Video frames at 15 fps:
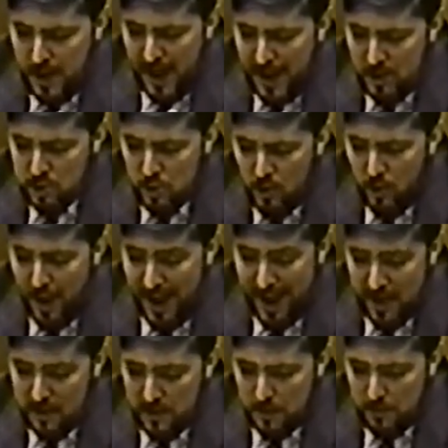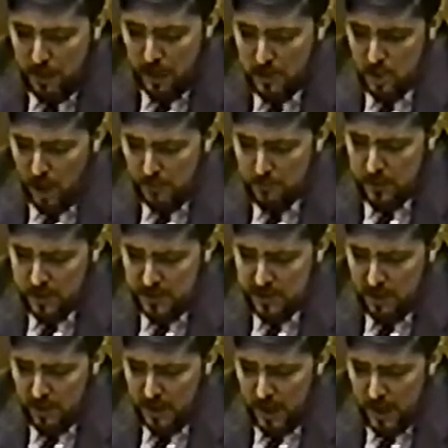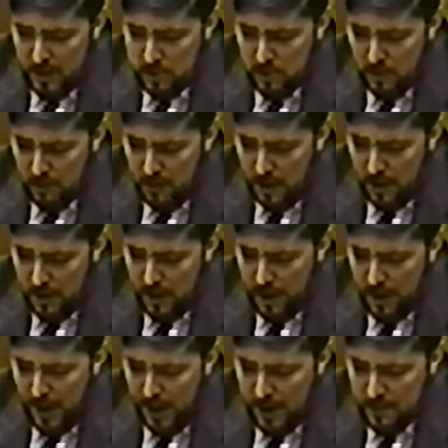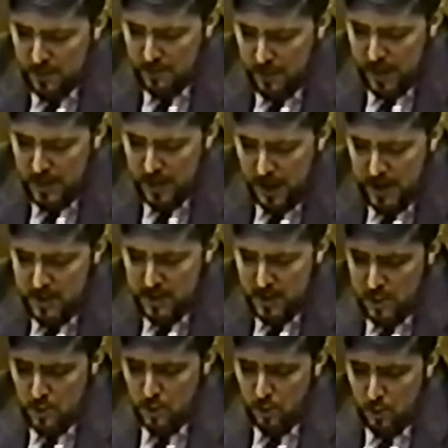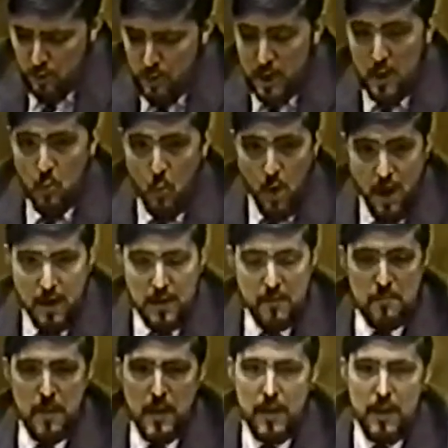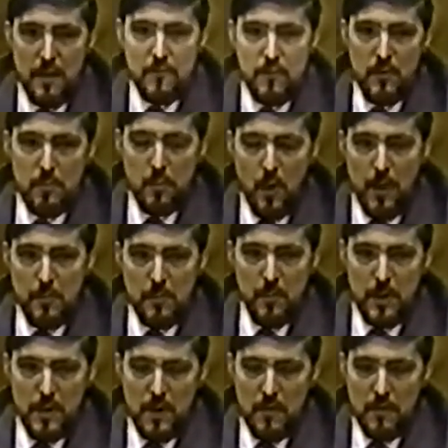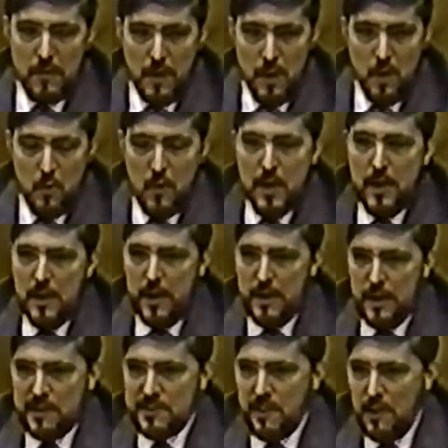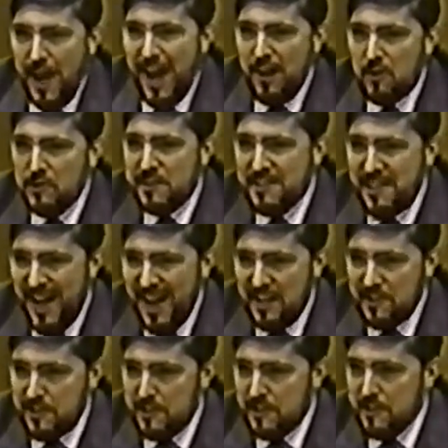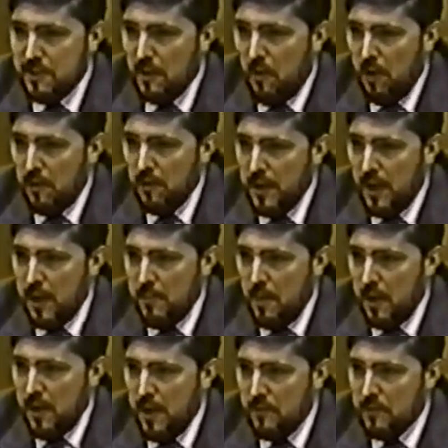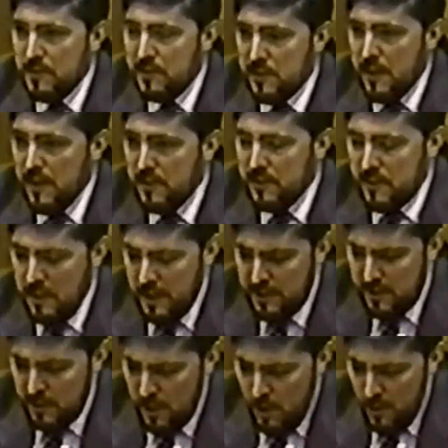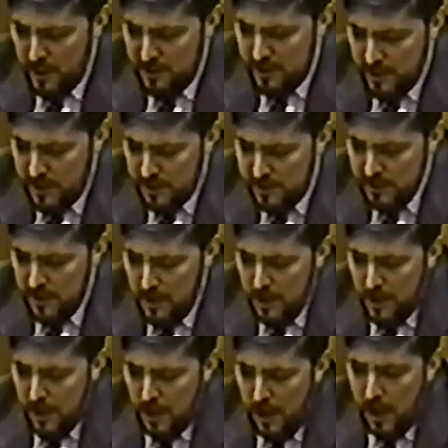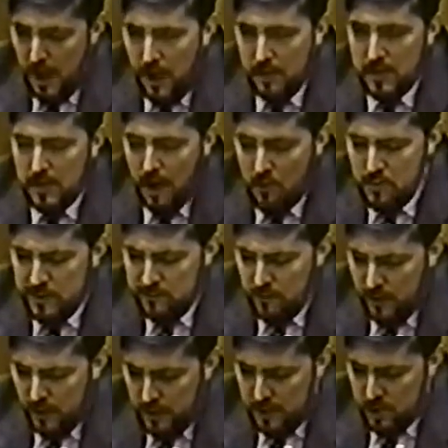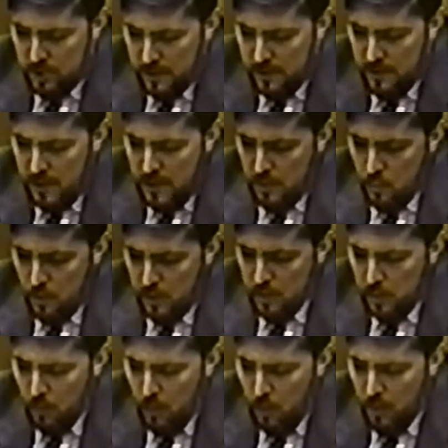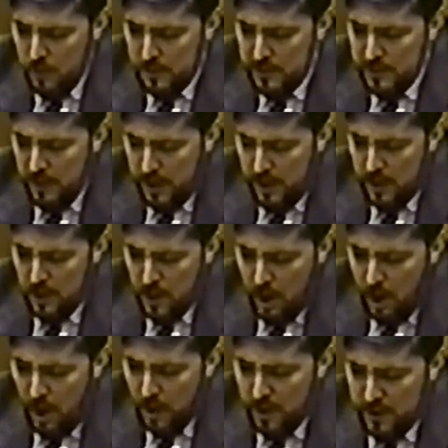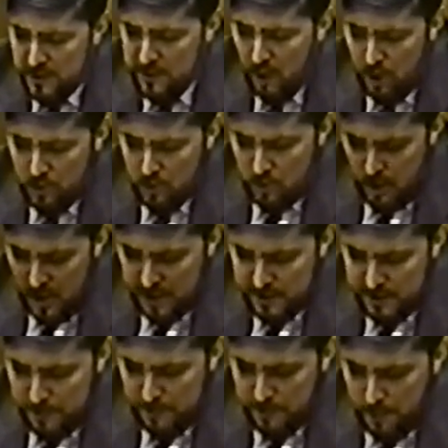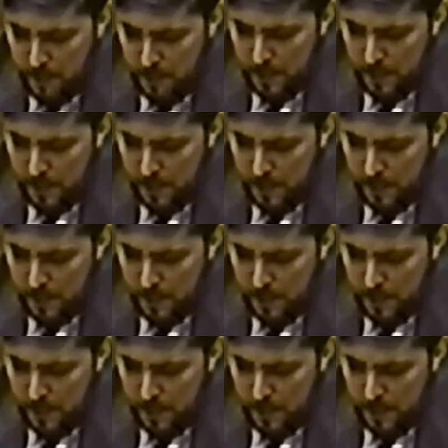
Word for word: The national anthem, adopted as our national uh, anthem in 1931, many of you probably don't know, in its latter stanzas that hardly anybody ever sings and doesn't know exist, uh, touts religion with the words, In God is our trust.